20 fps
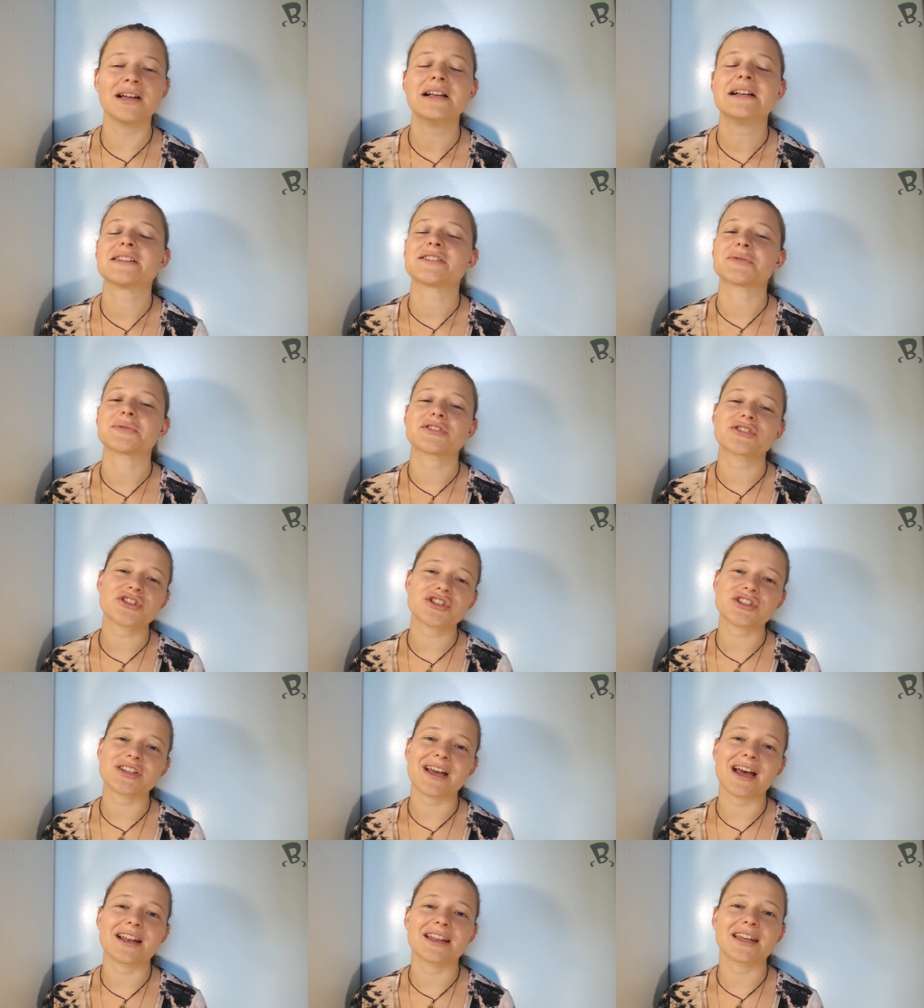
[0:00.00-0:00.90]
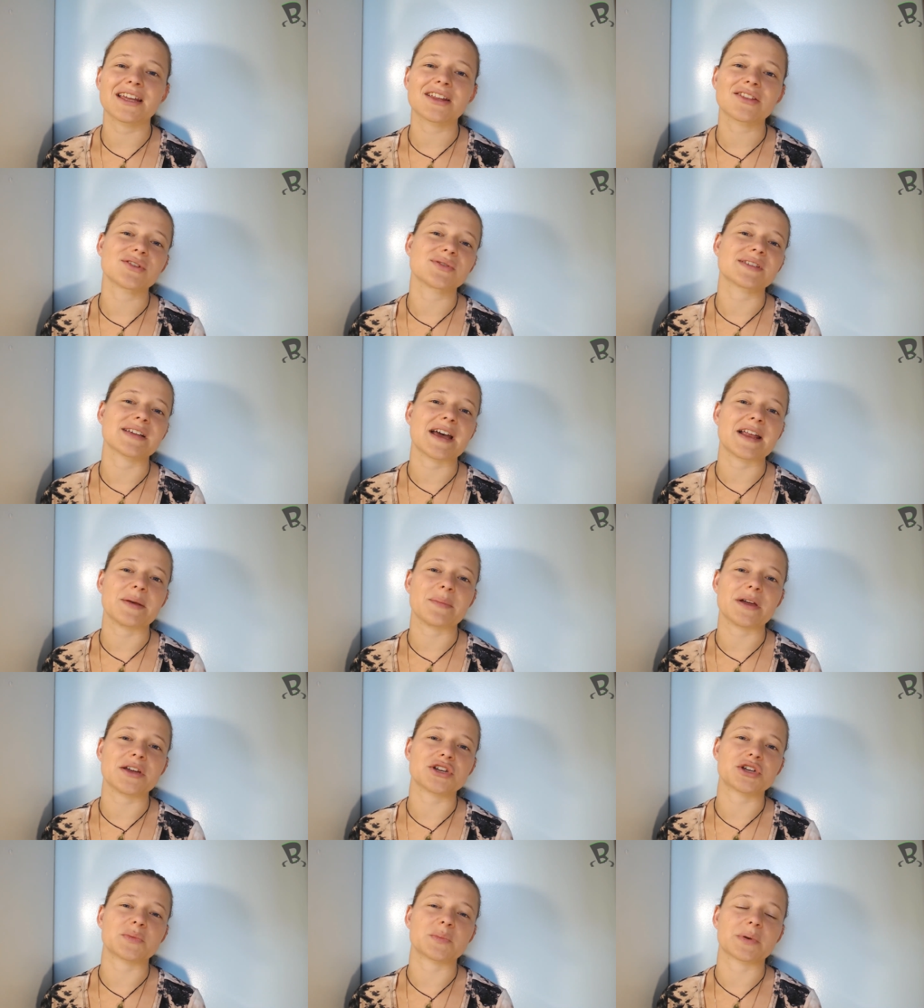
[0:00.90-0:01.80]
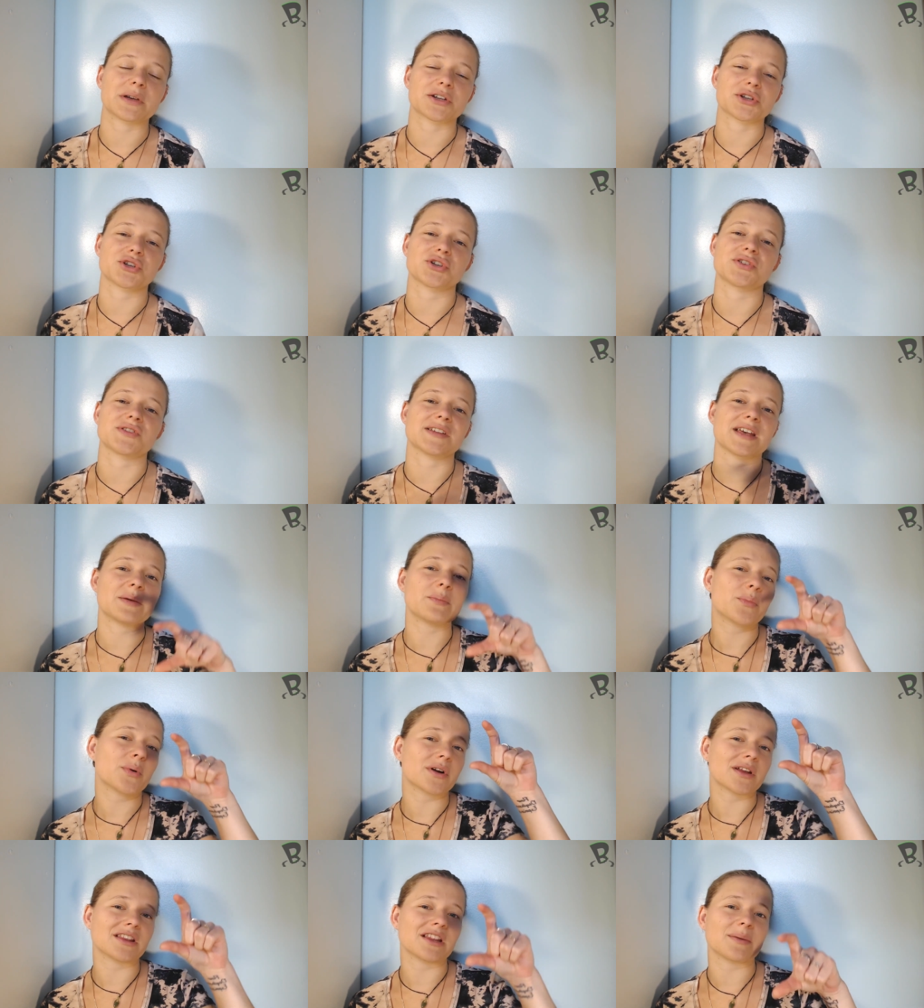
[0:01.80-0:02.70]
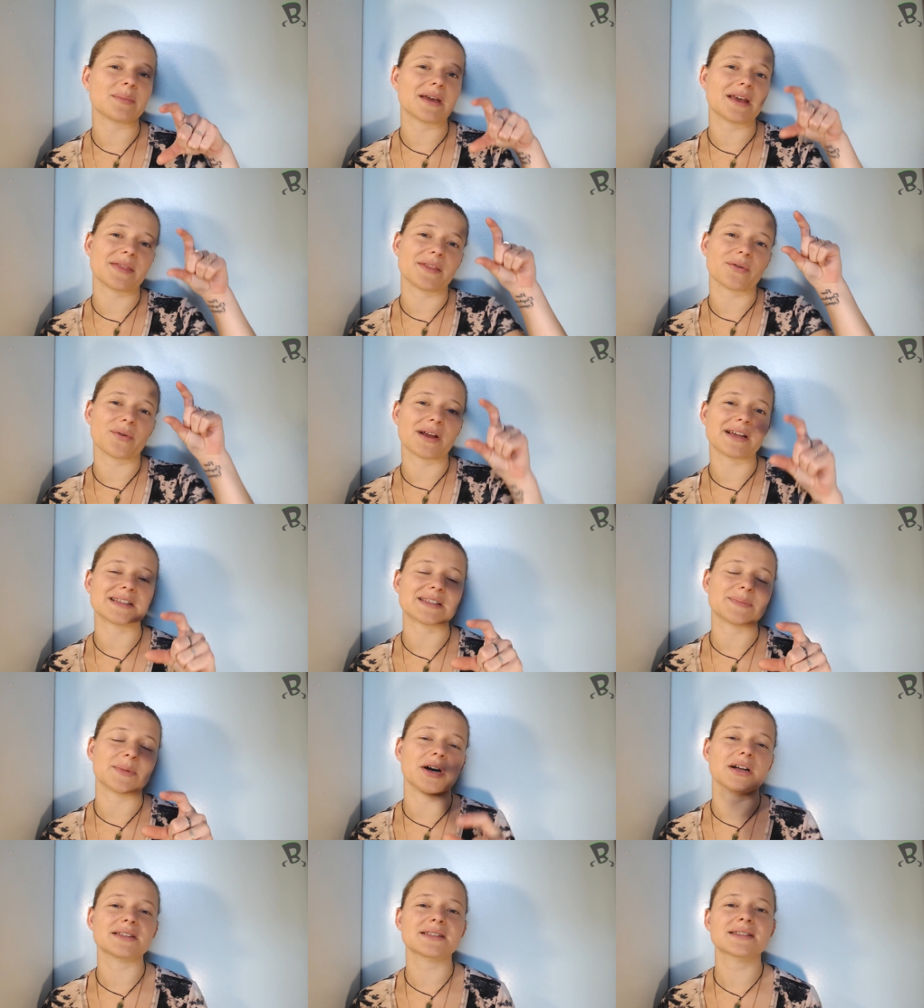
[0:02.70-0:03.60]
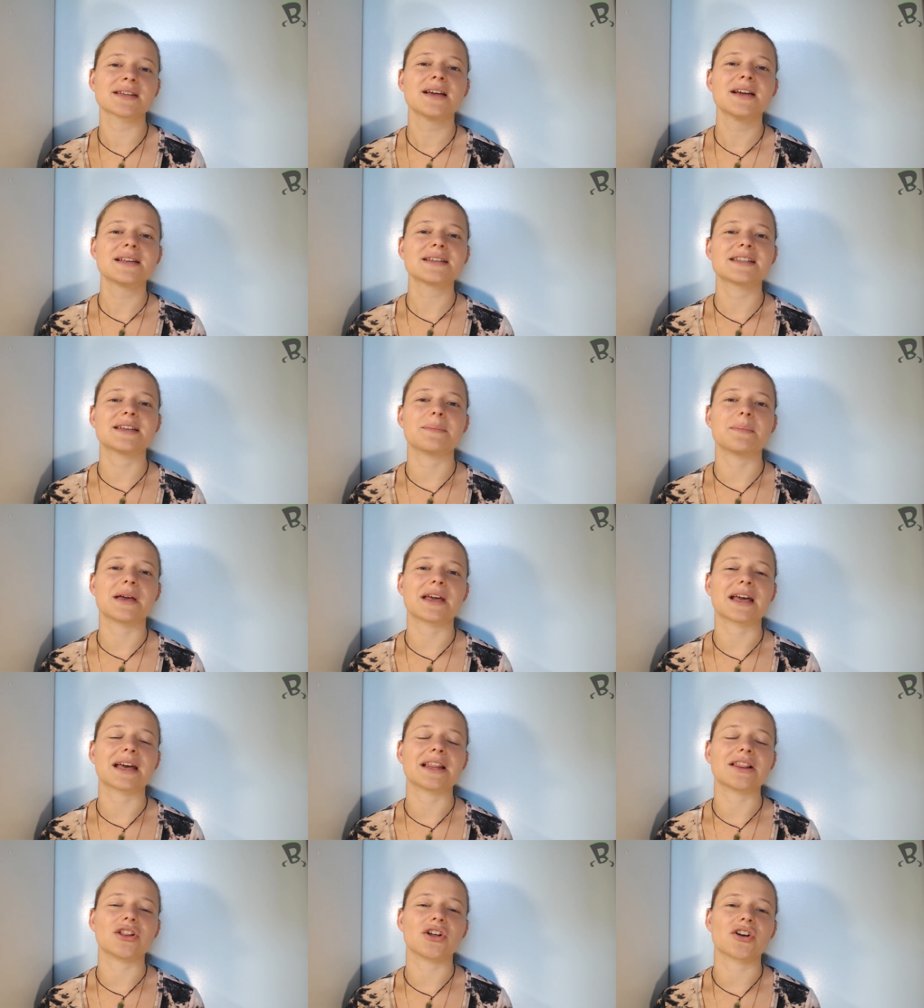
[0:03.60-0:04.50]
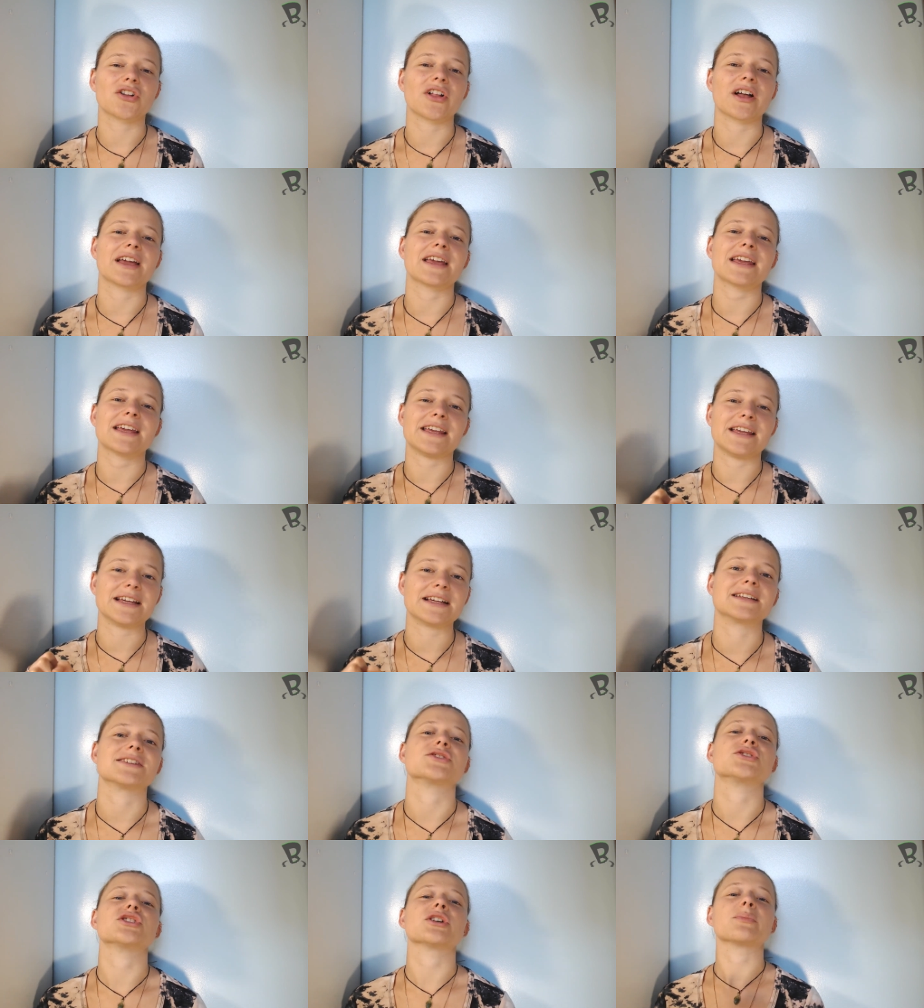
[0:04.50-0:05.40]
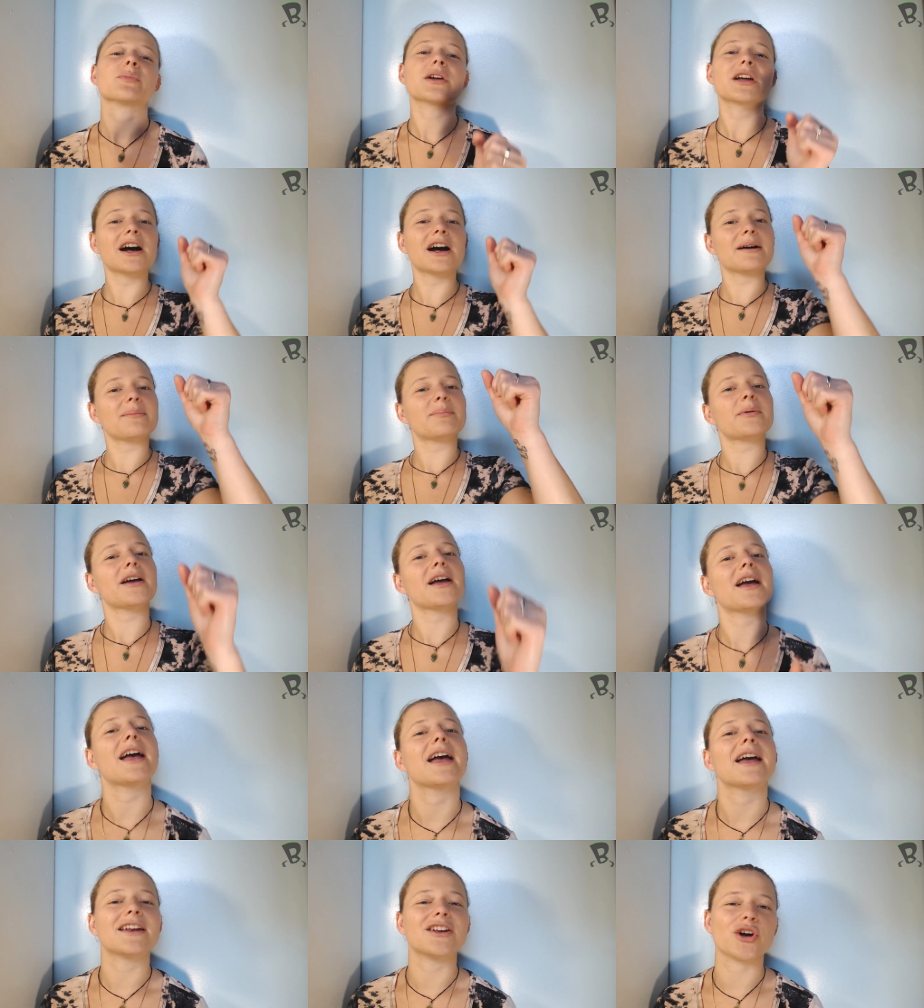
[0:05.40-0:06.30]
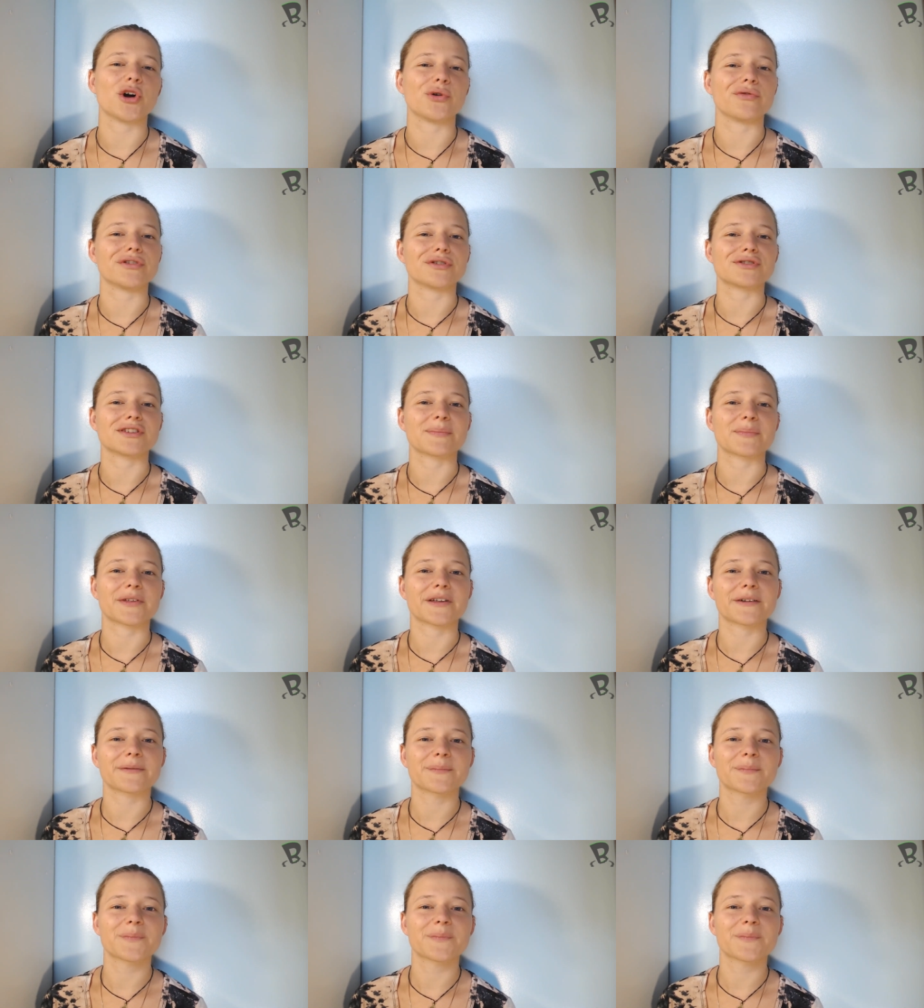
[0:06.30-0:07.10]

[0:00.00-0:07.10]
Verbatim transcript: So it's just adding in those animation pictures and putting them in the right spots to make it look like he is jumping up and over something.